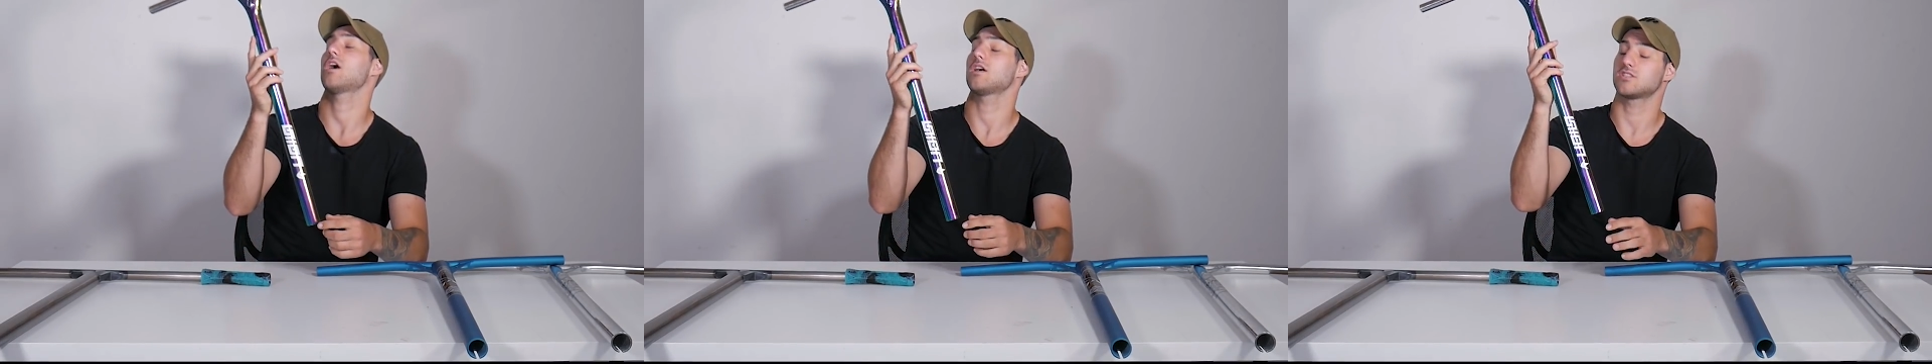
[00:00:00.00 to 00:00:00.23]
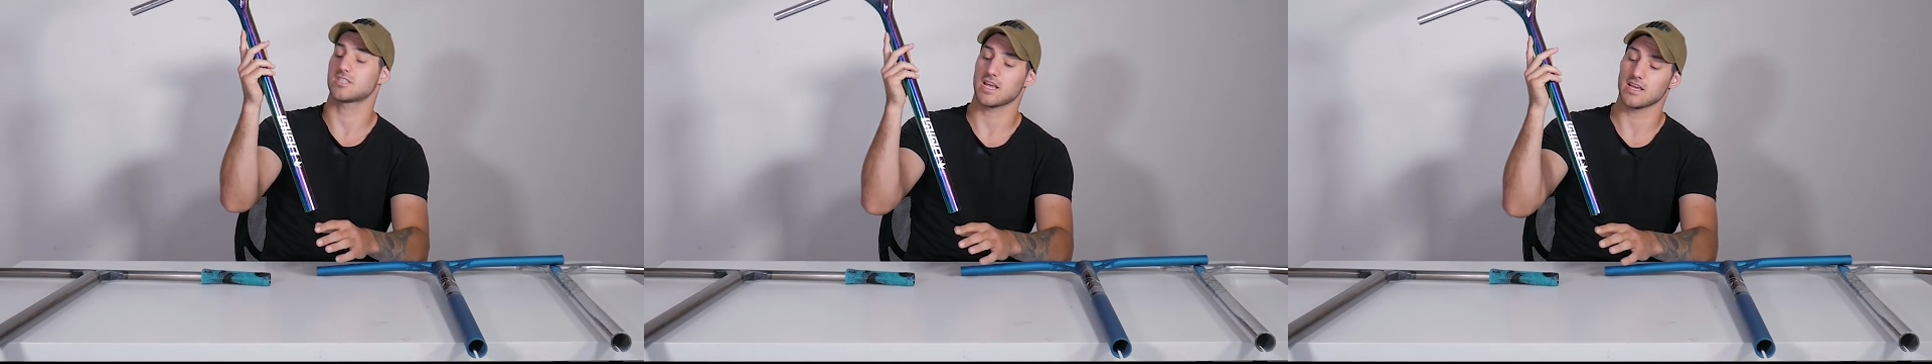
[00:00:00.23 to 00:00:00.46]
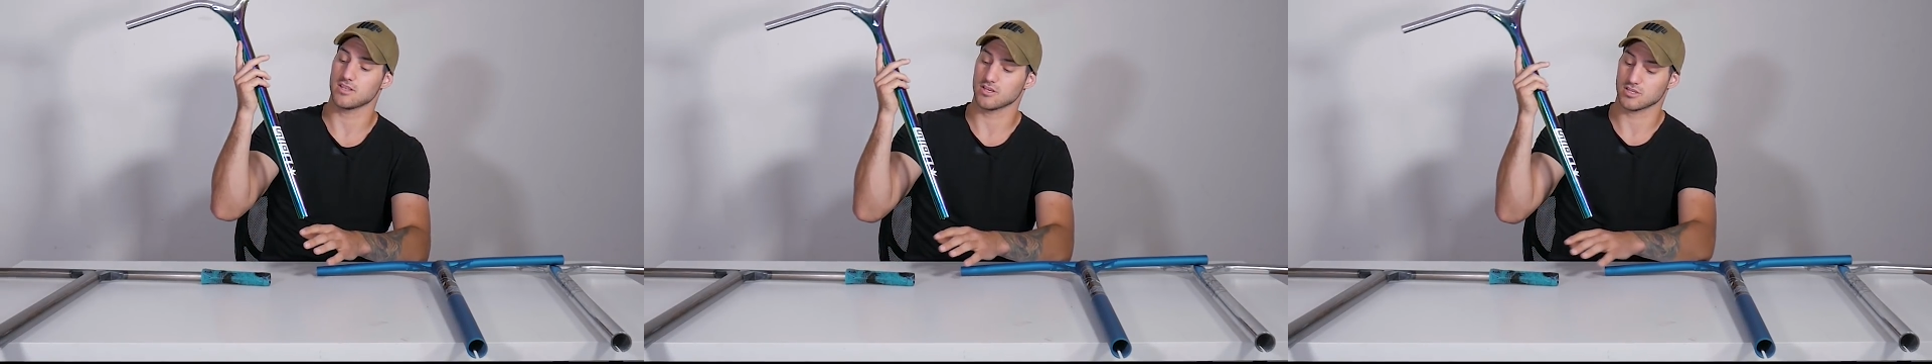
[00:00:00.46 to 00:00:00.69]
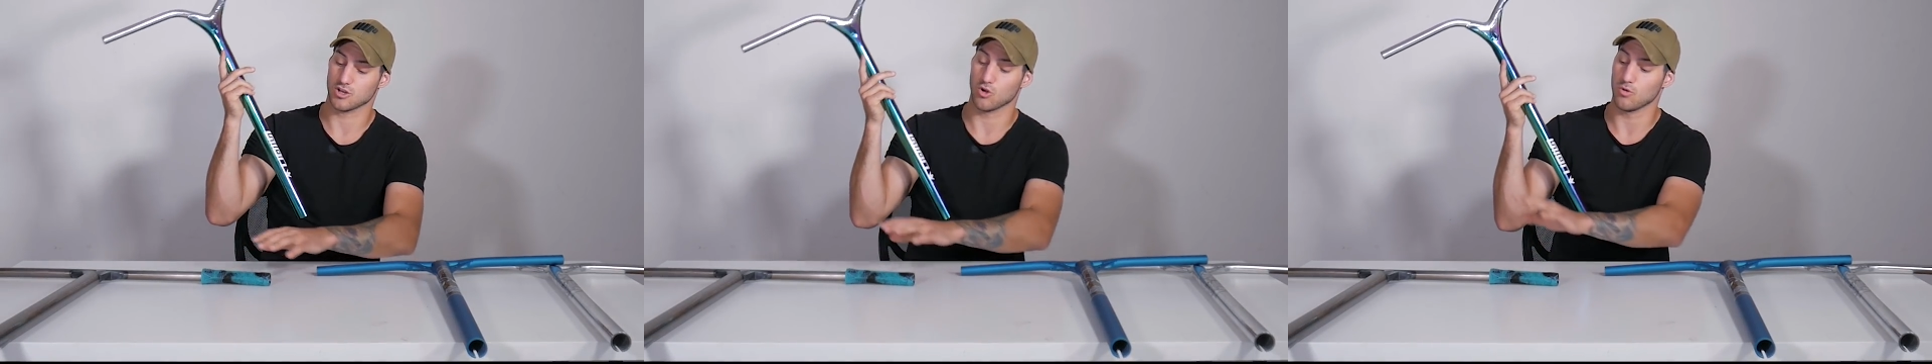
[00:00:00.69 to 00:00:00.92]
I'd say
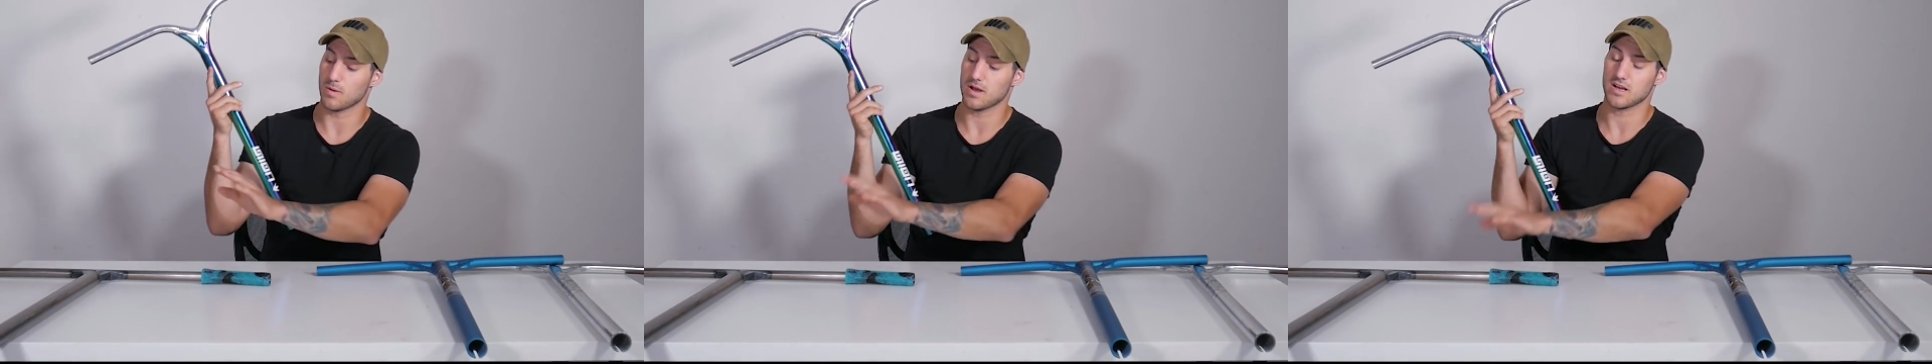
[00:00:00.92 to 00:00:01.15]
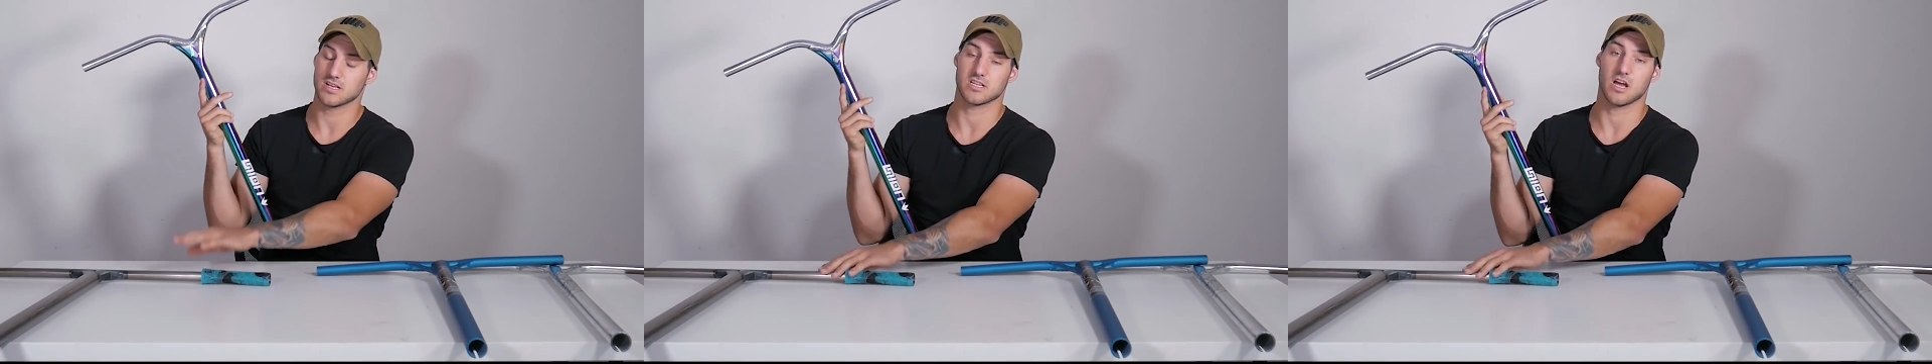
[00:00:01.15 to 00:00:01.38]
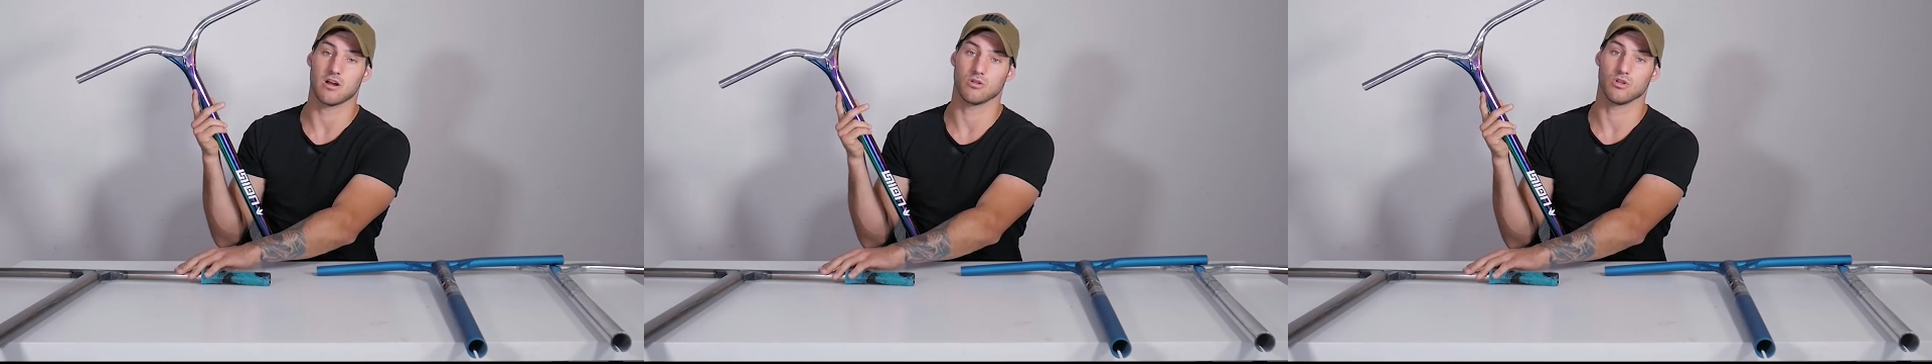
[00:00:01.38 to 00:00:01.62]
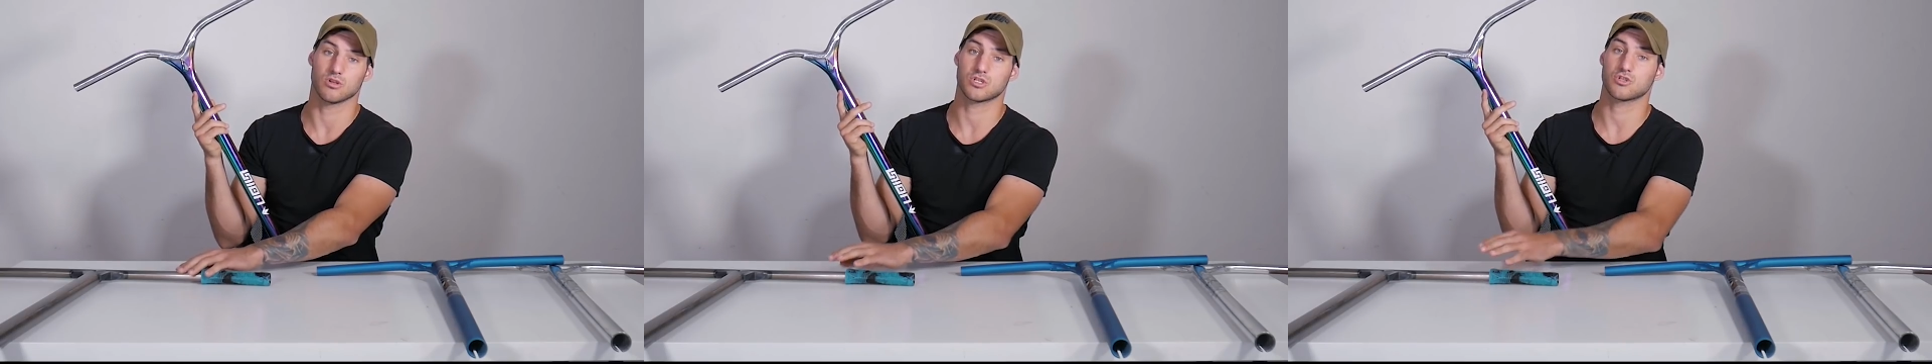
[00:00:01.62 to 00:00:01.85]
the sole bars are a
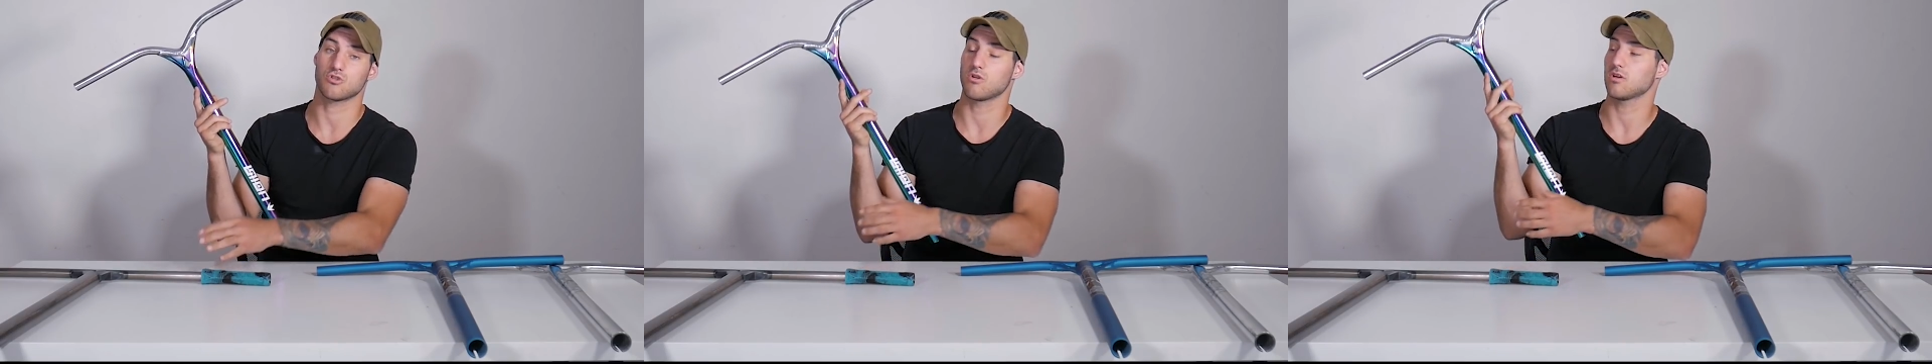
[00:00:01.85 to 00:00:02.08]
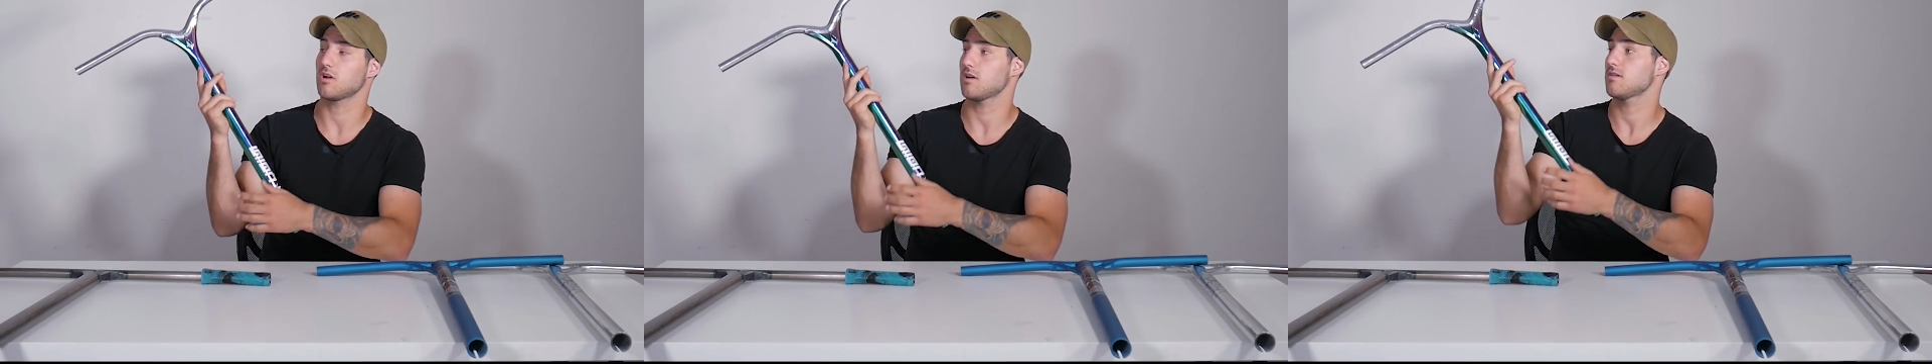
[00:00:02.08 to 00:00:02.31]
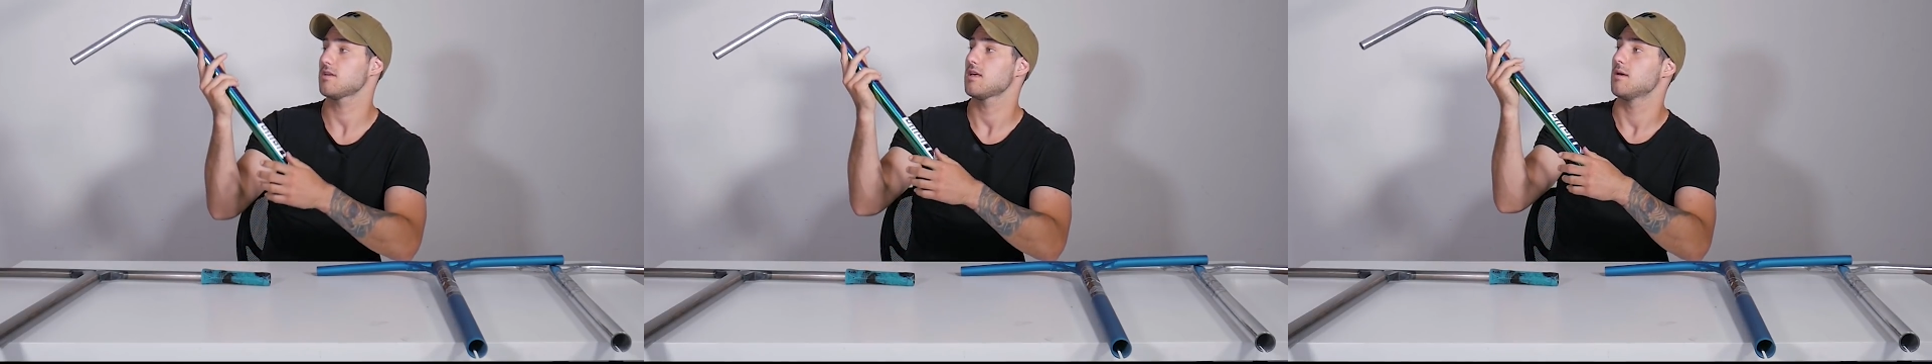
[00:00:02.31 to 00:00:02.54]
lot stronger,